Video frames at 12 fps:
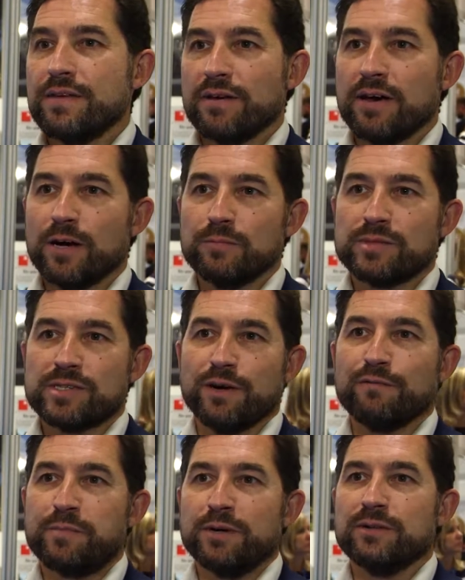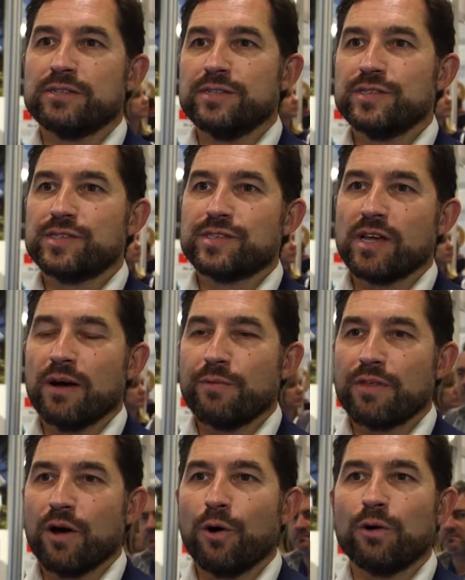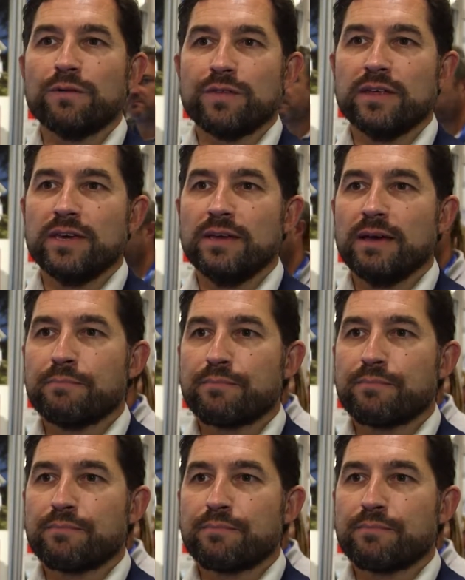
that helps self-builders with the whole of the